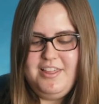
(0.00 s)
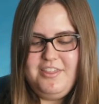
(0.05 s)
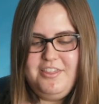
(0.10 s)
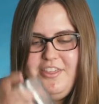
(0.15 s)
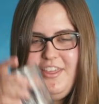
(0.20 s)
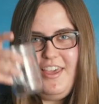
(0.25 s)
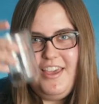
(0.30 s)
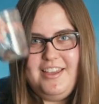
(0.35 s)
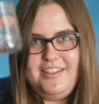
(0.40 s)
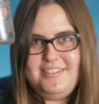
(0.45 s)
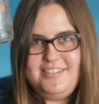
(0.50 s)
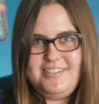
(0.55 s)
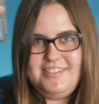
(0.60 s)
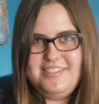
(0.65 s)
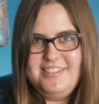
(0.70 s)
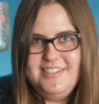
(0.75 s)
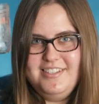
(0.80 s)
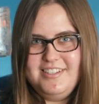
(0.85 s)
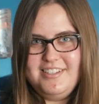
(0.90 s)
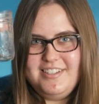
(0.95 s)

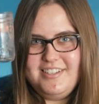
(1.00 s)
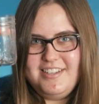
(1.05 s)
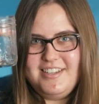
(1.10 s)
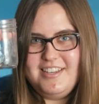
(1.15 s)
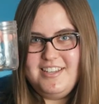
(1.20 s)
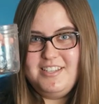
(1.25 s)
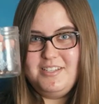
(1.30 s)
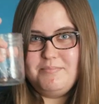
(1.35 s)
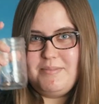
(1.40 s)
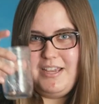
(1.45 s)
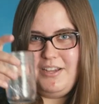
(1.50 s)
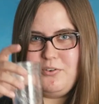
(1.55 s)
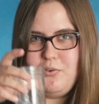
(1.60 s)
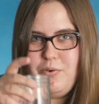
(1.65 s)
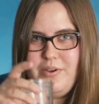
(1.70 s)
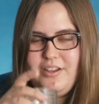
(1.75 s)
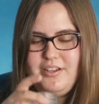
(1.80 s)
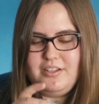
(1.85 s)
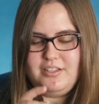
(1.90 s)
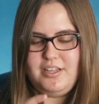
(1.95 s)
This is my
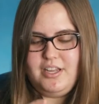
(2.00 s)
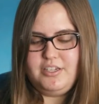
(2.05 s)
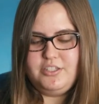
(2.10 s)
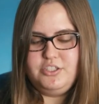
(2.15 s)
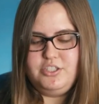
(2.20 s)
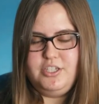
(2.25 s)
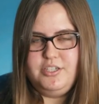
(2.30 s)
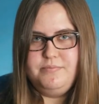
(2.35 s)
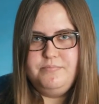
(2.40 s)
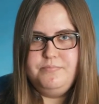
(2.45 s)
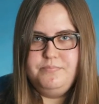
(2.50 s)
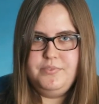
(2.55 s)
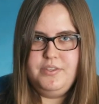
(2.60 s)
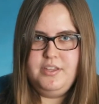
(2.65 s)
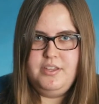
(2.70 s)
coin collection.